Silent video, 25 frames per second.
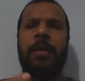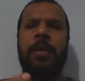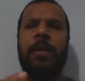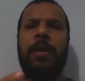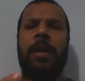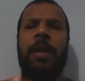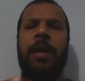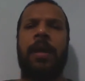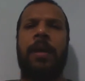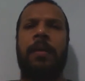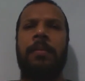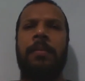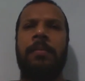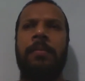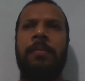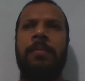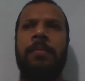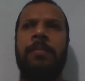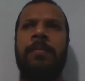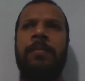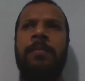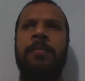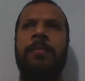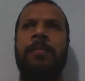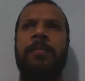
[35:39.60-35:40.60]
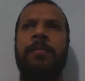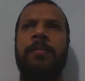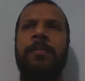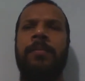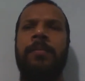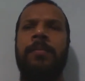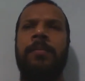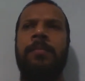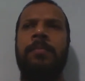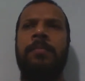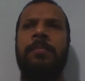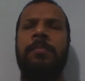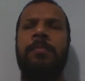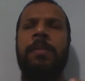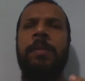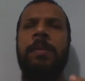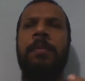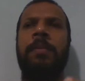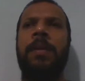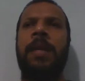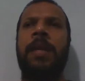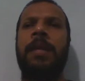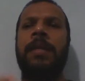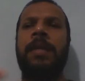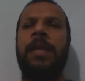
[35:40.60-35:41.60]
um,
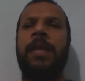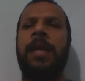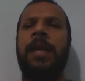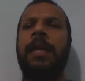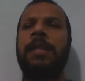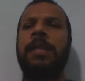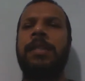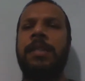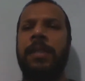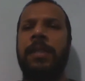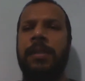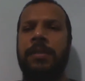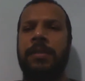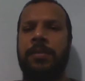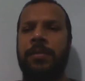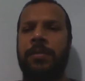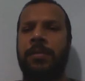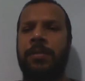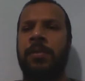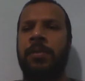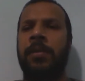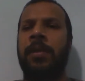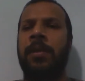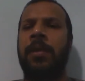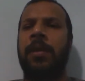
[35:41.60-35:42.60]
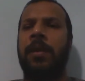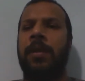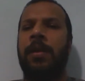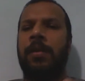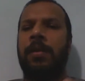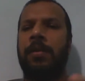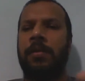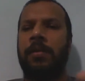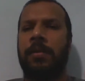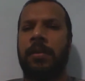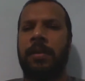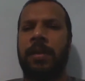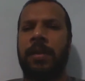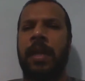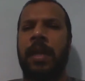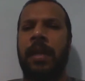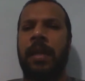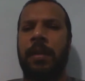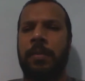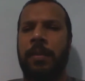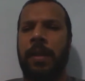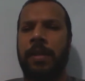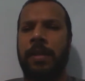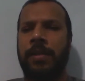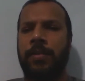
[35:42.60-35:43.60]
people engage in. So, okay,
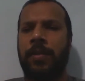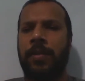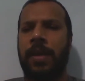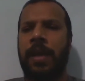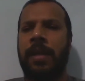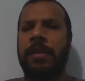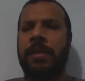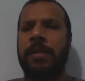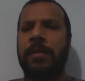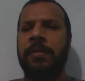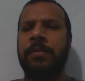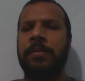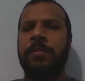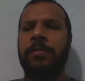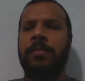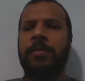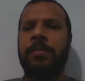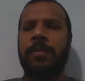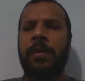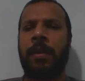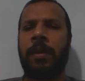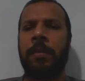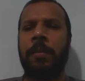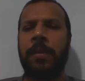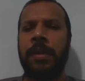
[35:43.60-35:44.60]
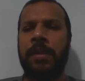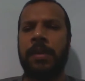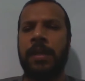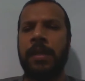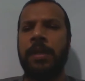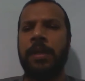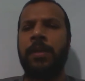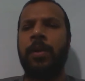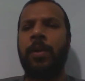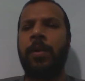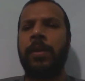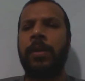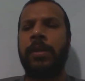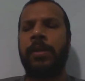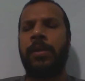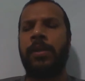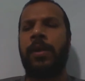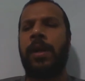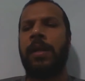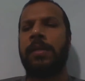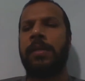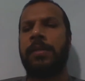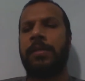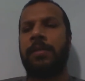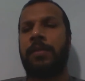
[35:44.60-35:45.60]
that's why I didn't completely go with your
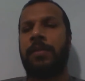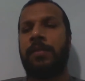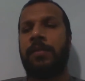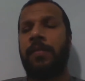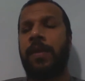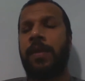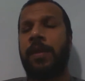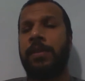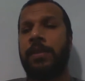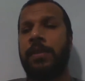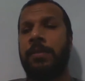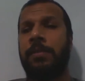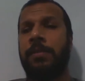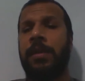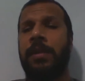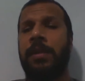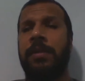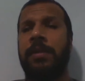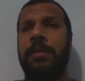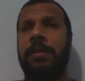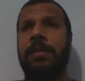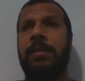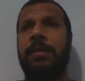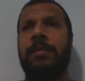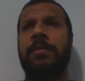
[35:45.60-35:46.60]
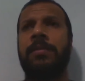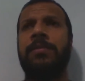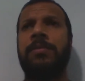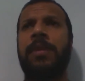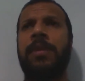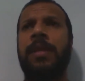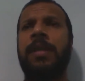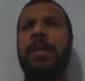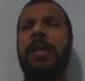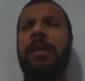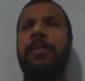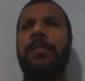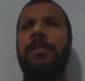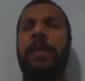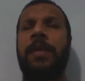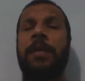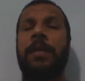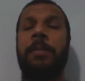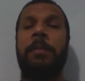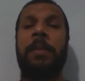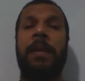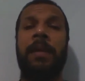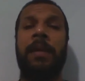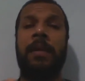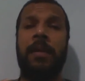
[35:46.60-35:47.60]
answer of fashion because it doesn't really affect
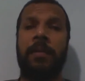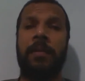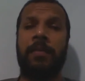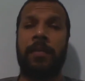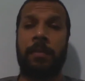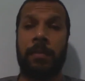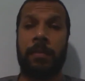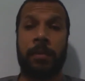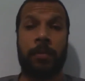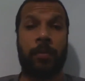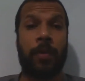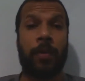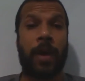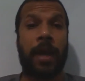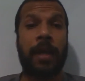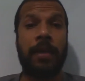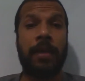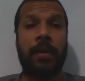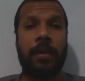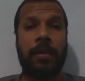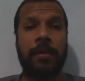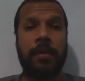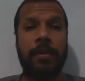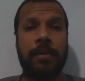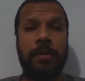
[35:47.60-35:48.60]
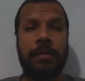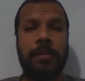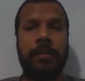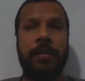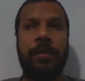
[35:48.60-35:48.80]
behavior, but wine does.